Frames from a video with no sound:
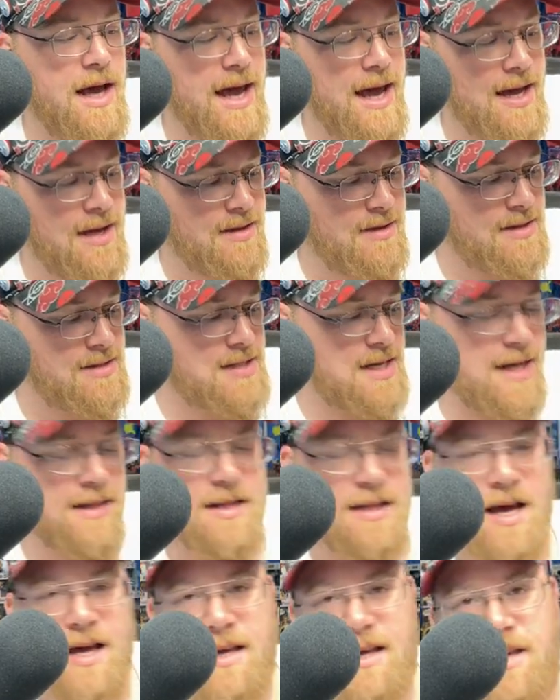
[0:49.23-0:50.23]
hey, these
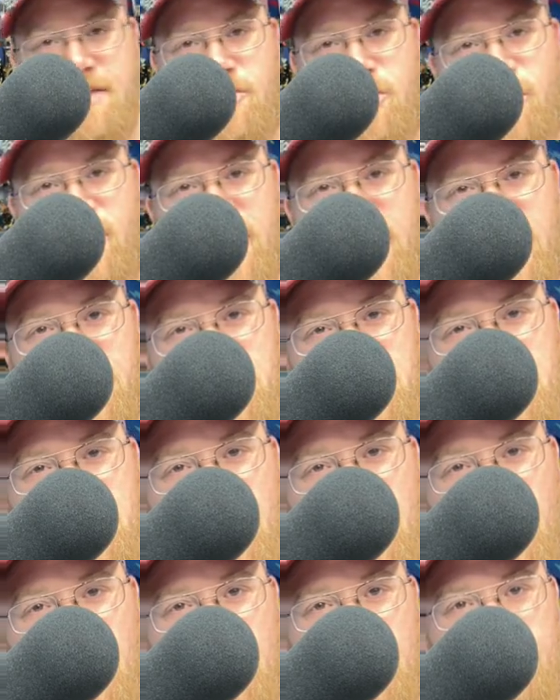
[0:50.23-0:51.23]
online giveaways,
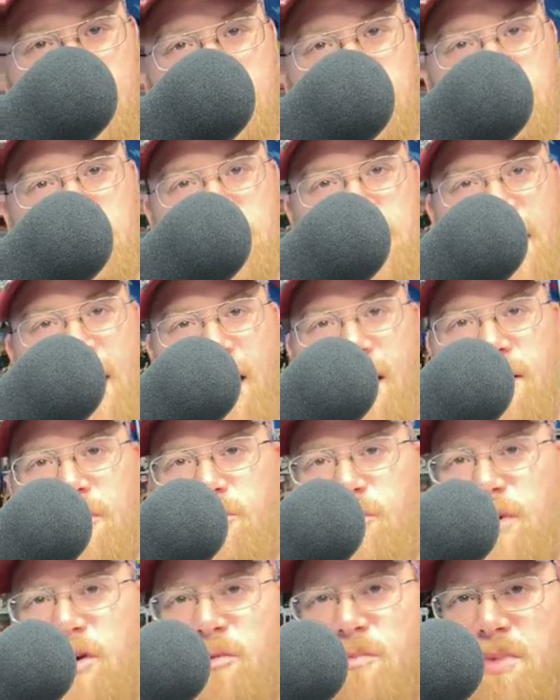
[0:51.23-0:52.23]
um, yeah,
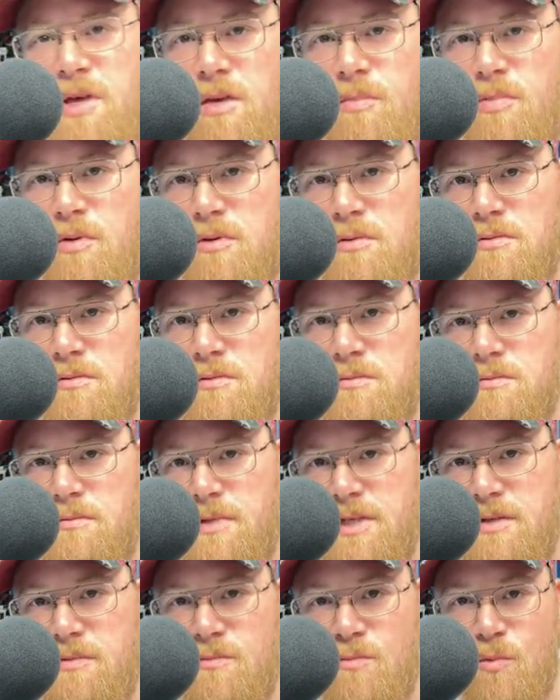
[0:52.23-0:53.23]
real people
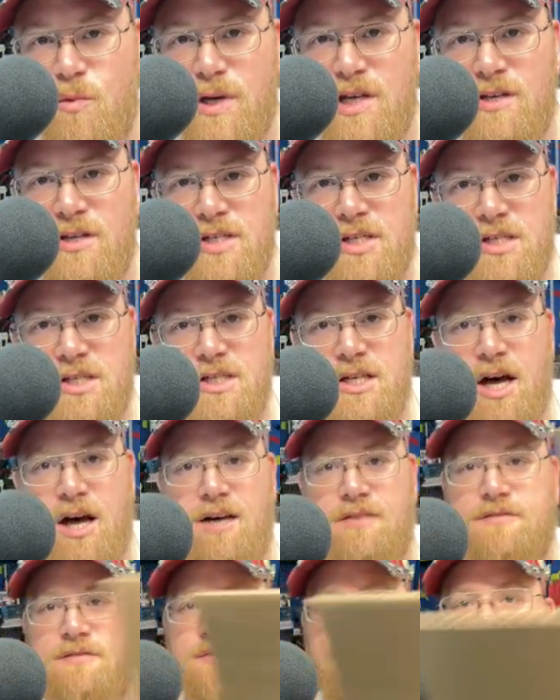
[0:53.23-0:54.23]
win real
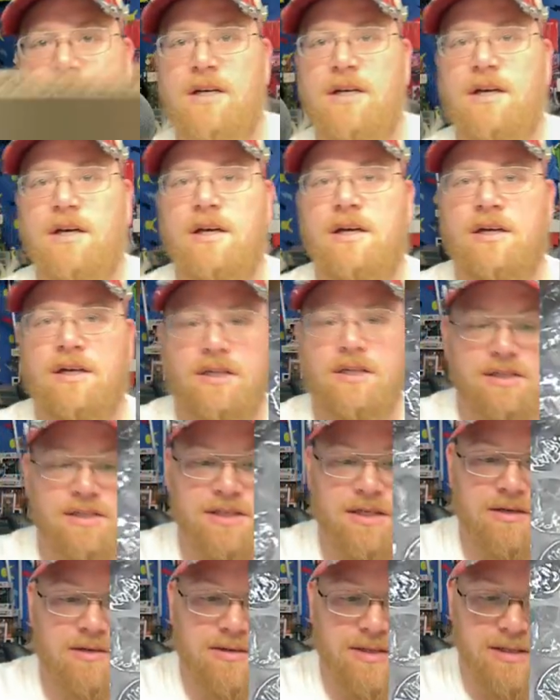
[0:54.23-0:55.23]
stuff.
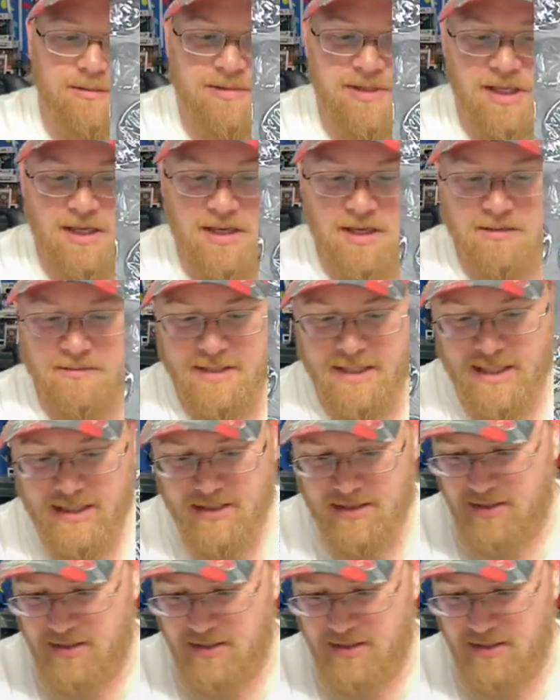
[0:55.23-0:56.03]
So here we are, we got